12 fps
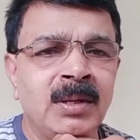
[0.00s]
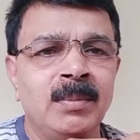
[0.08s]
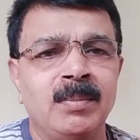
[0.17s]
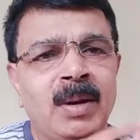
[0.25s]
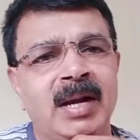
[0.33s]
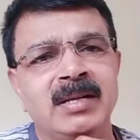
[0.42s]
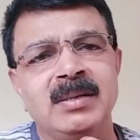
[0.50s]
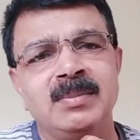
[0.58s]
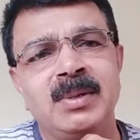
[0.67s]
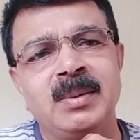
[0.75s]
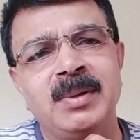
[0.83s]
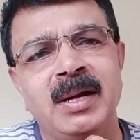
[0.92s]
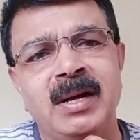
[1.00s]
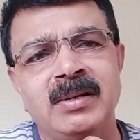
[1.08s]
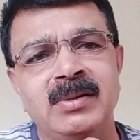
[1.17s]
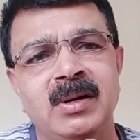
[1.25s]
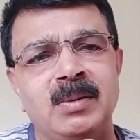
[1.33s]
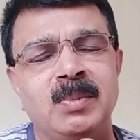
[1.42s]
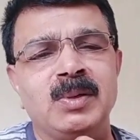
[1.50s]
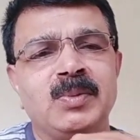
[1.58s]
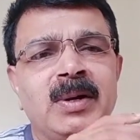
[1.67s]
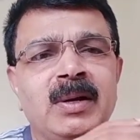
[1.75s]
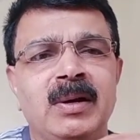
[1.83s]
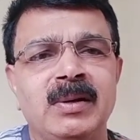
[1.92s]
Plants absorb the nitrogen, atmospheric
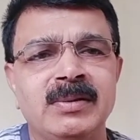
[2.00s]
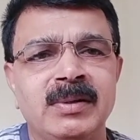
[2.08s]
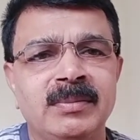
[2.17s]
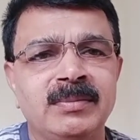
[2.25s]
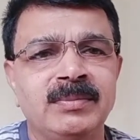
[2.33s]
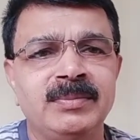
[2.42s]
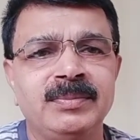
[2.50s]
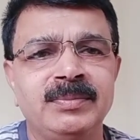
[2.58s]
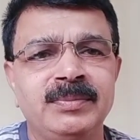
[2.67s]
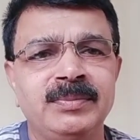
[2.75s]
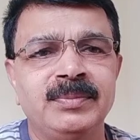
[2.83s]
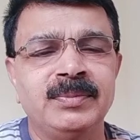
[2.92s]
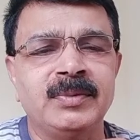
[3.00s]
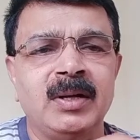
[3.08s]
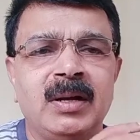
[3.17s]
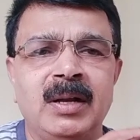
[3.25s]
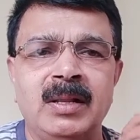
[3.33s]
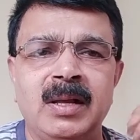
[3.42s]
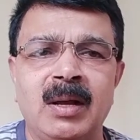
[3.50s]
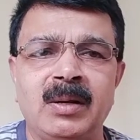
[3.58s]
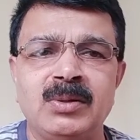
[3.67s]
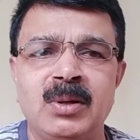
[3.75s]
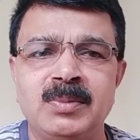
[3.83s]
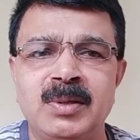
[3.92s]
nitrogen, and they also
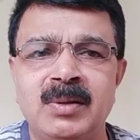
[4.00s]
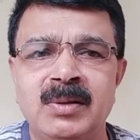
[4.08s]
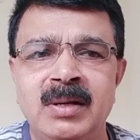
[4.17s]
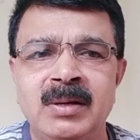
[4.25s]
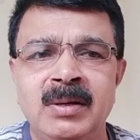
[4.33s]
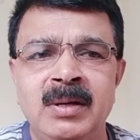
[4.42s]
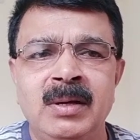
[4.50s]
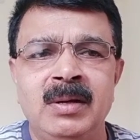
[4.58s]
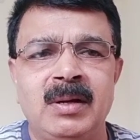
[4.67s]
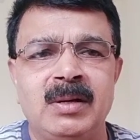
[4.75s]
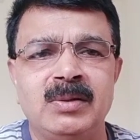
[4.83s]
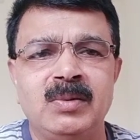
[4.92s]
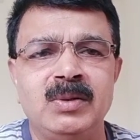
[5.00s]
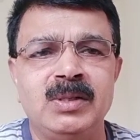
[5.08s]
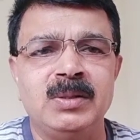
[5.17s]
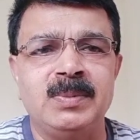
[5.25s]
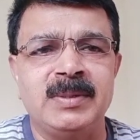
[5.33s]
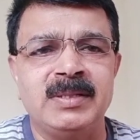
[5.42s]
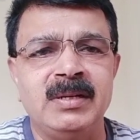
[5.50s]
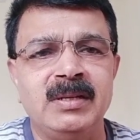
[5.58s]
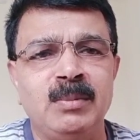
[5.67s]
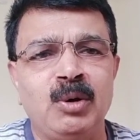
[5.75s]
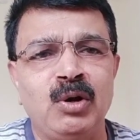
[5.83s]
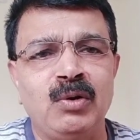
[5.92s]
absorb the nitrogen which is present in the
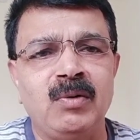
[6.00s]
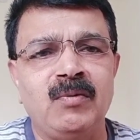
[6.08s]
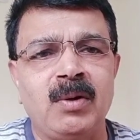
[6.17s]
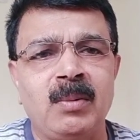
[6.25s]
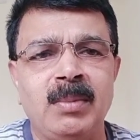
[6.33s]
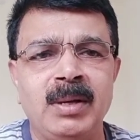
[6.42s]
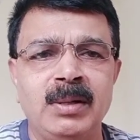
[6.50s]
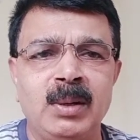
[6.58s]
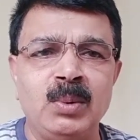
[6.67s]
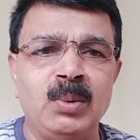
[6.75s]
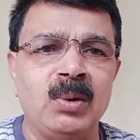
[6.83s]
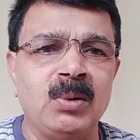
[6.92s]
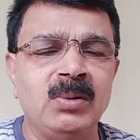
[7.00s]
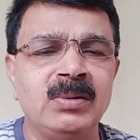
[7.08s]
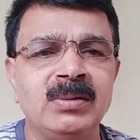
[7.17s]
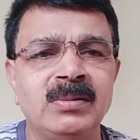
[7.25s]
molecular form by the root nodules.